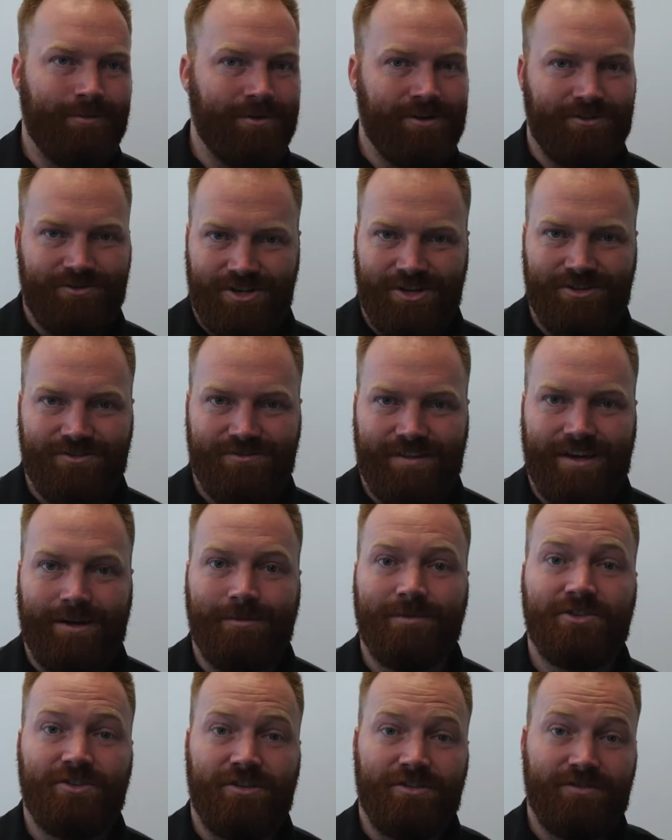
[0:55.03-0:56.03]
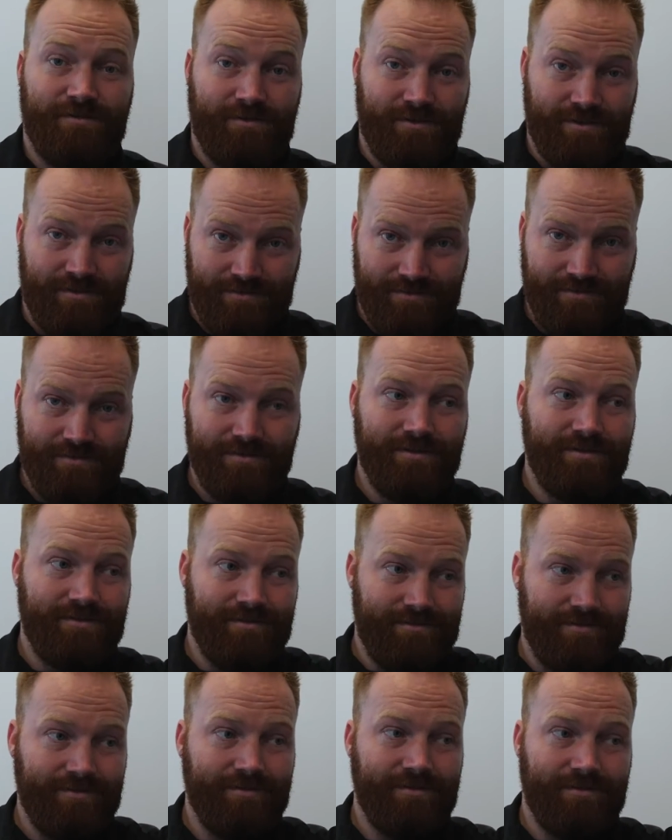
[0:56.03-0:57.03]
We don't charge for that. We charge for the
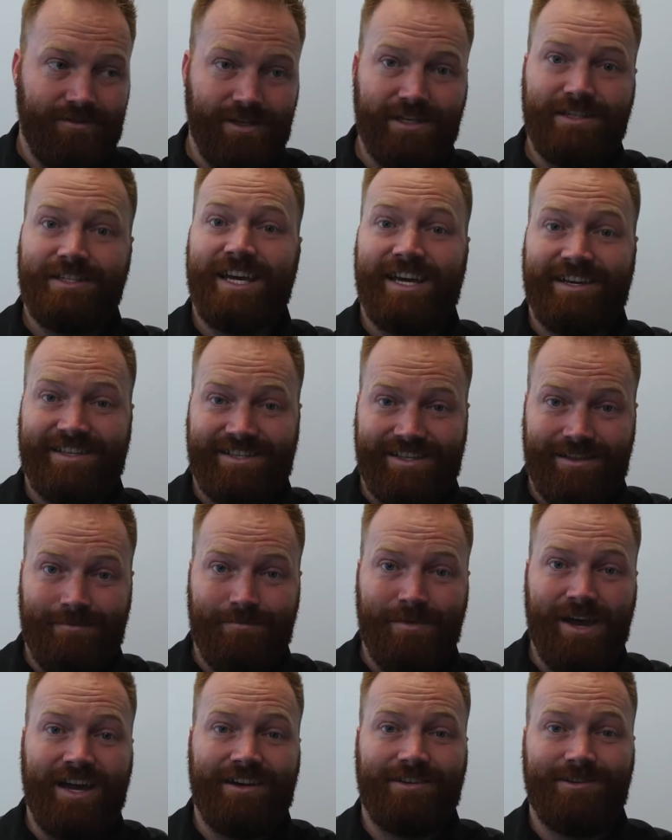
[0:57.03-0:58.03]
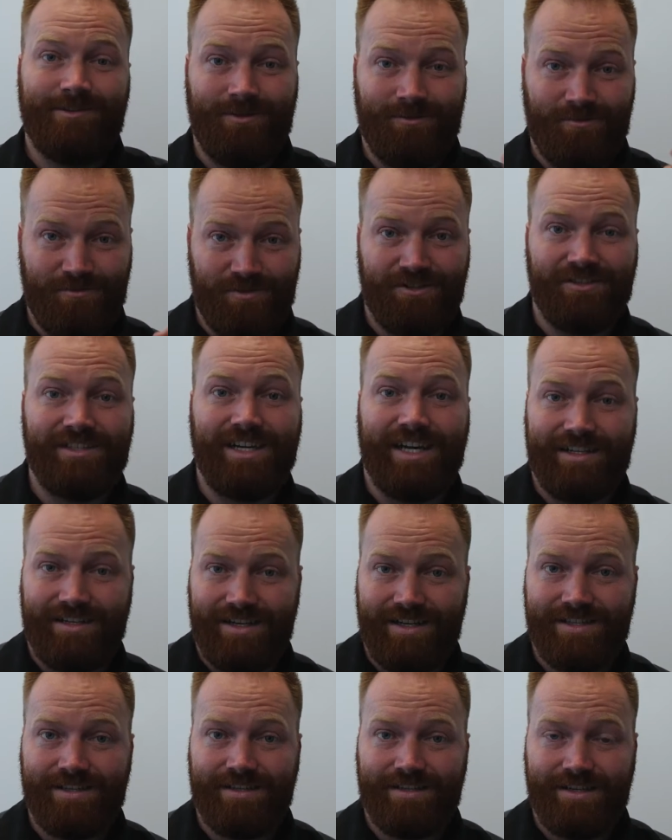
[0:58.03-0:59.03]
techs in the back doing real
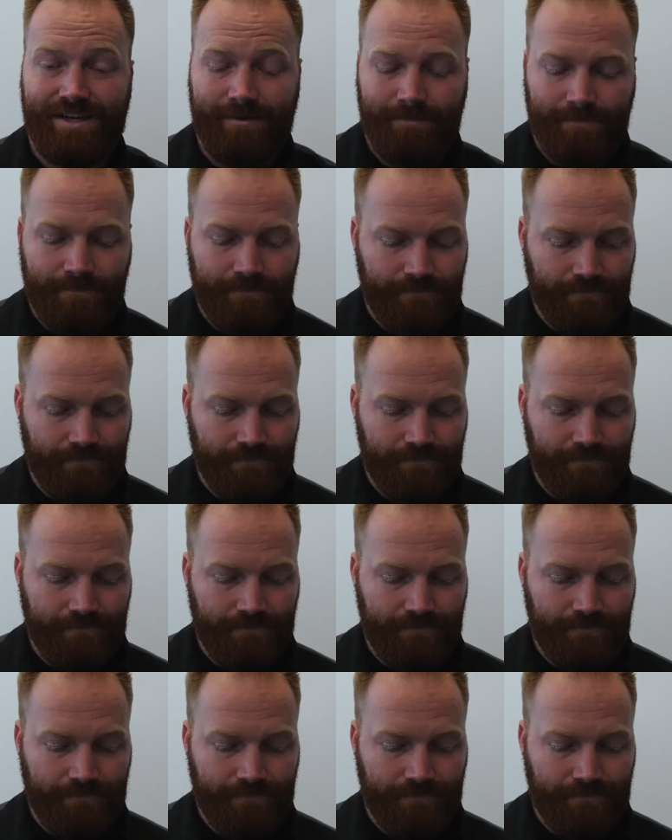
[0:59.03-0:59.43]
diagnostic time.